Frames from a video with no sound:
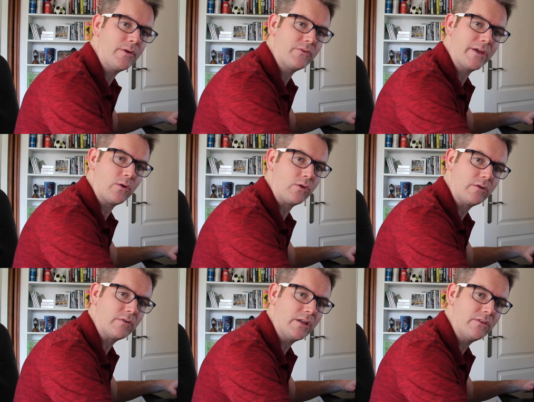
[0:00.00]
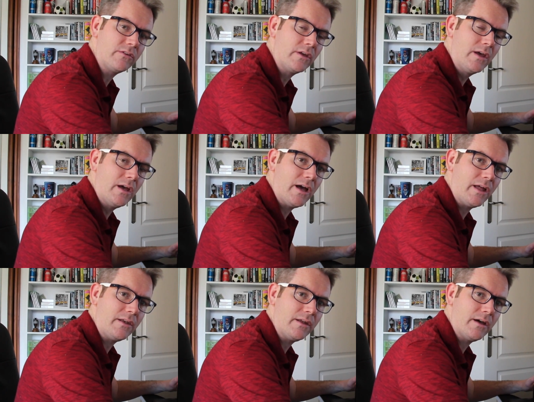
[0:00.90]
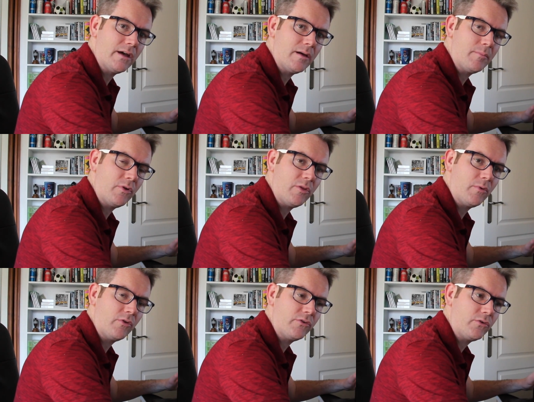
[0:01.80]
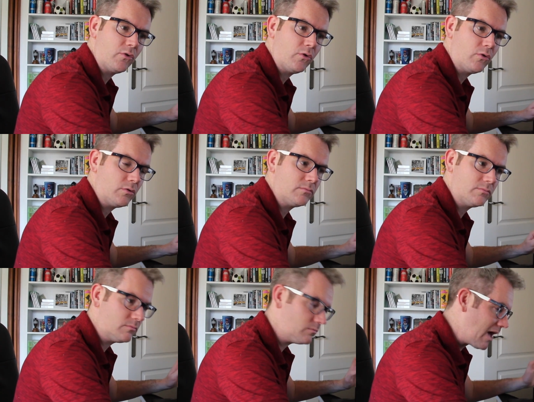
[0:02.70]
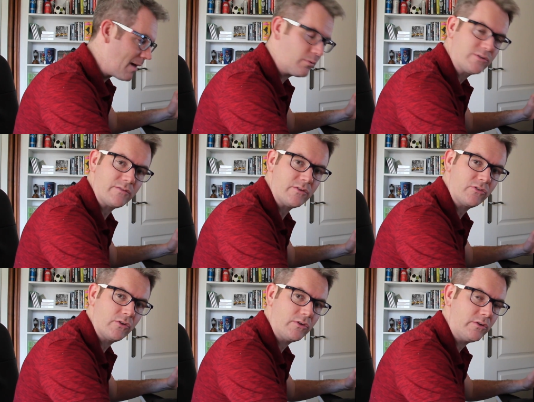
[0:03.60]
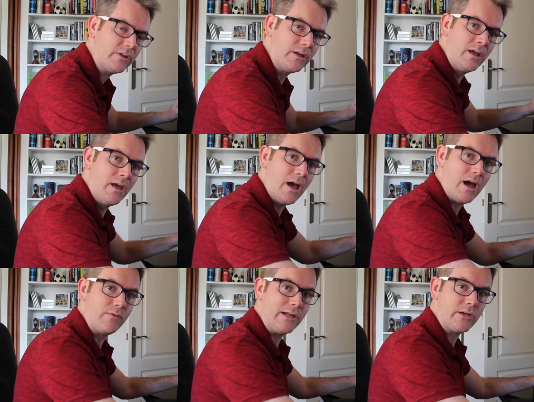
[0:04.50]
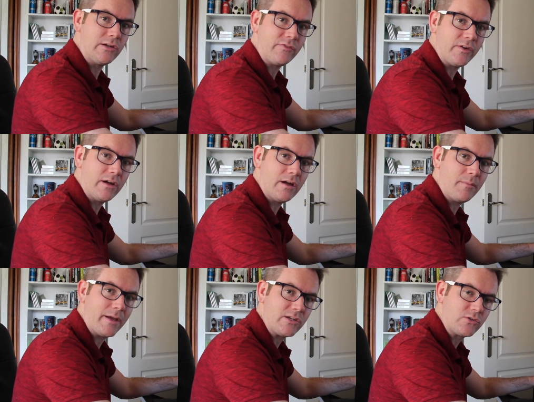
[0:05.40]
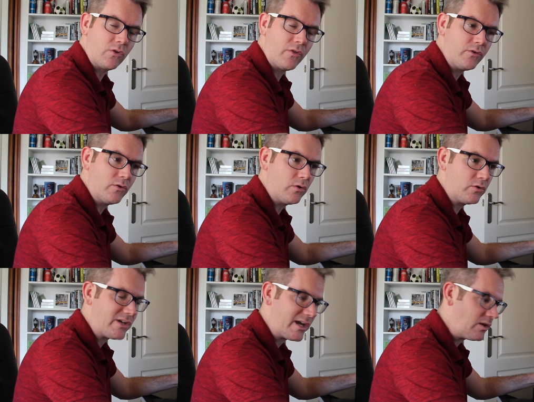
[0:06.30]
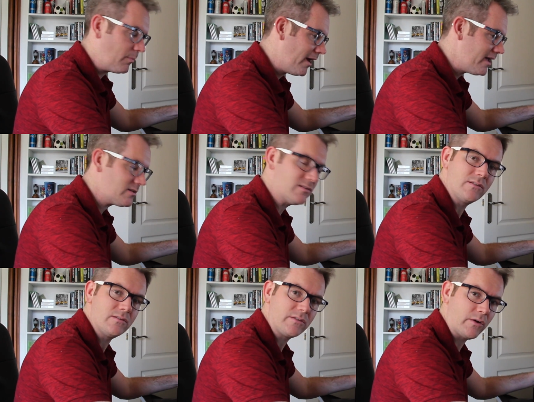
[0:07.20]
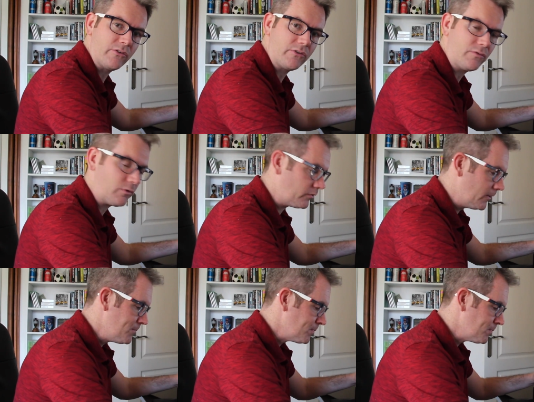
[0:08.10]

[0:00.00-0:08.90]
and it'll take all your runs and put them onto your app, whichever it is you're using. Really good for making sure that you're checking your pace and so on and so forth.